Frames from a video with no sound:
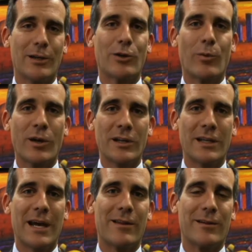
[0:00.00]
So working
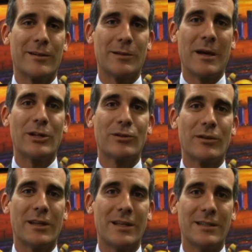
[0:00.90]
together to make sure
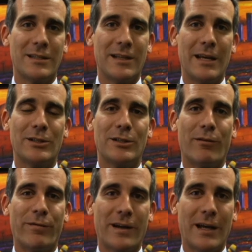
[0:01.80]
that this is a nation
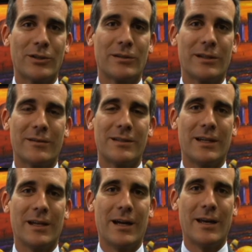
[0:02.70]
of financial
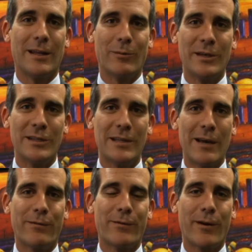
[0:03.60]
literacy, that we
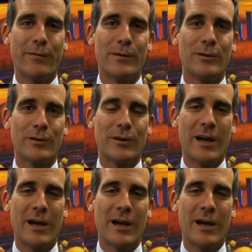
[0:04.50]
save for our future